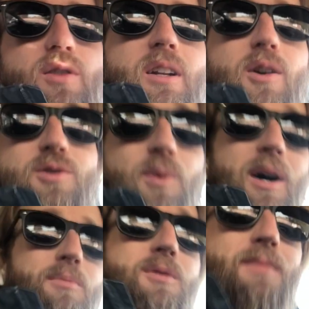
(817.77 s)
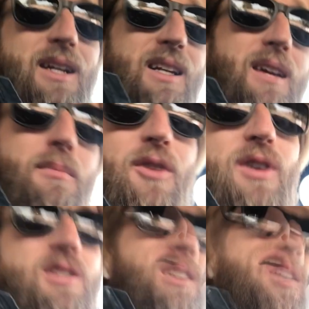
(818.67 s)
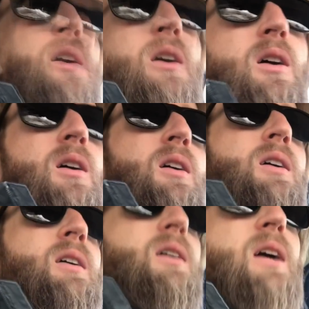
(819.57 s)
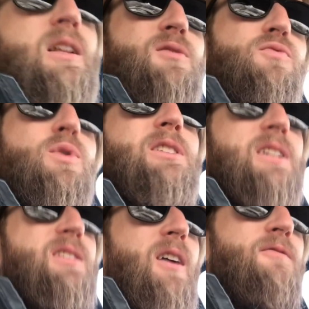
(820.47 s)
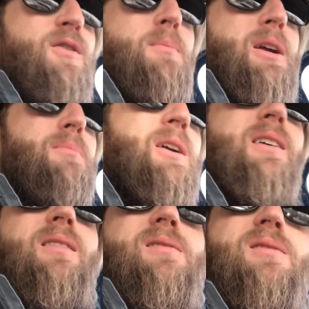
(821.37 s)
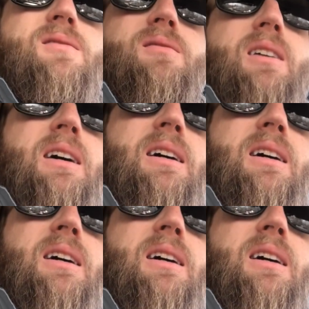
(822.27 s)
it also helps me get my resting heart. It's really tough for me because